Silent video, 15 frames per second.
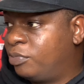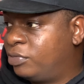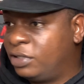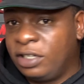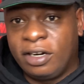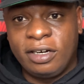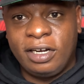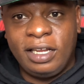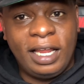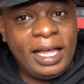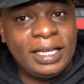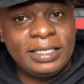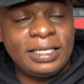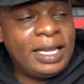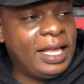during the
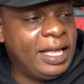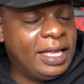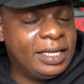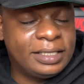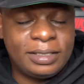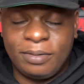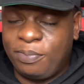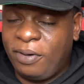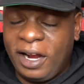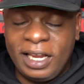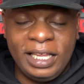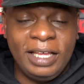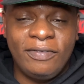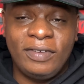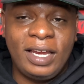last dance,
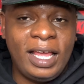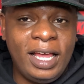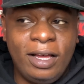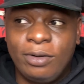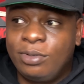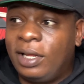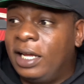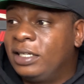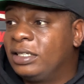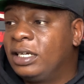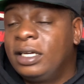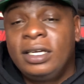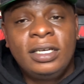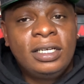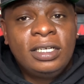probably even now, like
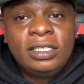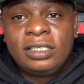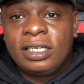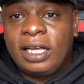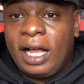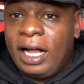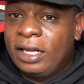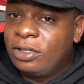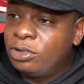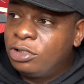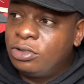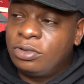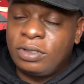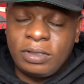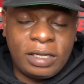Chicago's
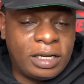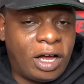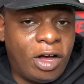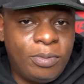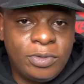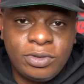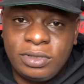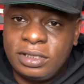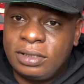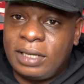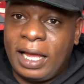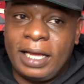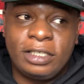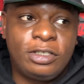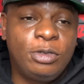was almost
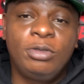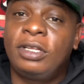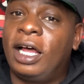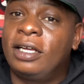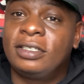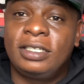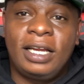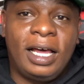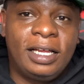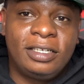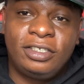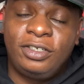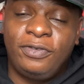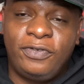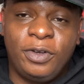at
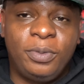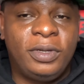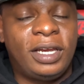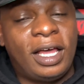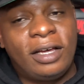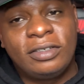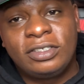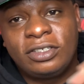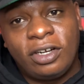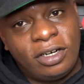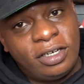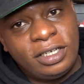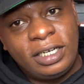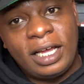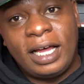$2,000. You feel me? Now it's starting
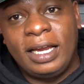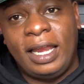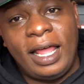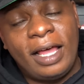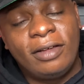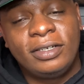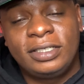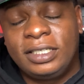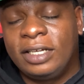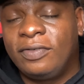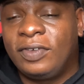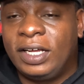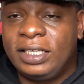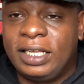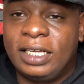to die down and stuff
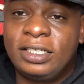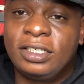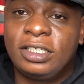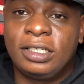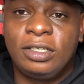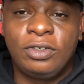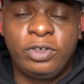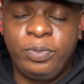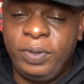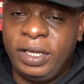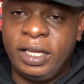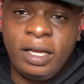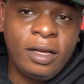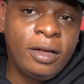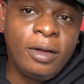like that, just a little
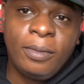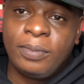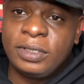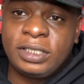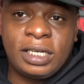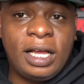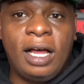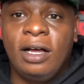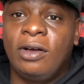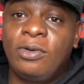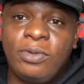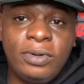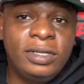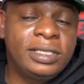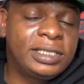bit. But Chicago
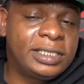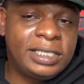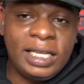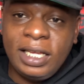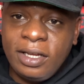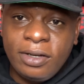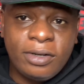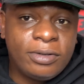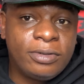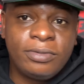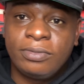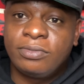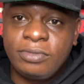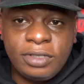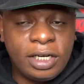one's still
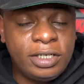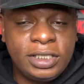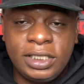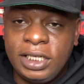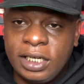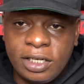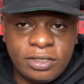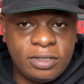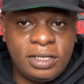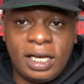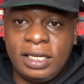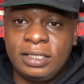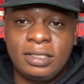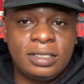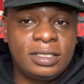
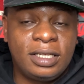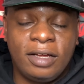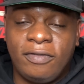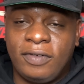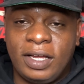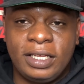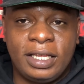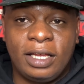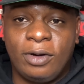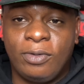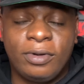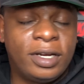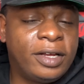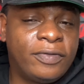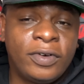$1,300 and stuff like that or
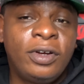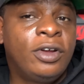whatever.